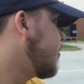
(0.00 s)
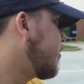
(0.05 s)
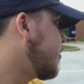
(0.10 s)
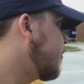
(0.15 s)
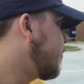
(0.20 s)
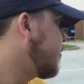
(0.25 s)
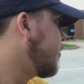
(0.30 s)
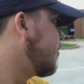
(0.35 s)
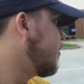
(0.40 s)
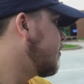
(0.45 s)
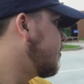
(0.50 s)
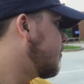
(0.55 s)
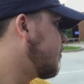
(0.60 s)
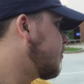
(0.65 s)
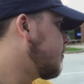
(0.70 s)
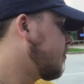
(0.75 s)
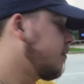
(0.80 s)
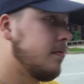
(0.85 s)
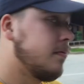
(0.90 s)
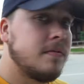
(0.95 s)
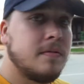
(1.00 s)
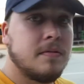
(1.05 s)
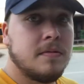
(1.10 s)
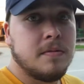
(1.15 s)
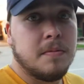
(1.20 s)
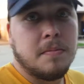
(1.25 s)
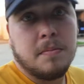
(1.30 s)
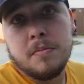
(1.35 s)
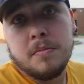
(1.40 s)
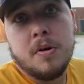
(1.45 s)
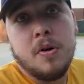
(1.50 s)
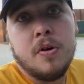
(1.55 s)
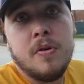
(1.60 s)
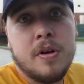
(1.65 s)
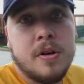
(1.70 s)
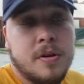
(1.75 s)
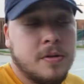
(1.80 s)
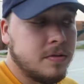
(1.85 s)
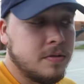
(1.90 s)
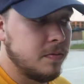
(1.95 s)
or something. Yeah. Who
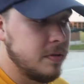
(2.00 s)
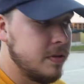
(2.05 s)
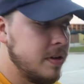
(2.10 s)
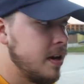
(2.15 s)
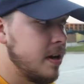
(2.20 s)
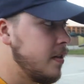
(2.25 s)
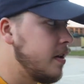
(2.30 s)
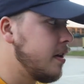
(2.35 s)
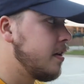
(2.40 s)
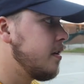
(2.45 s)
knows, we'll see how that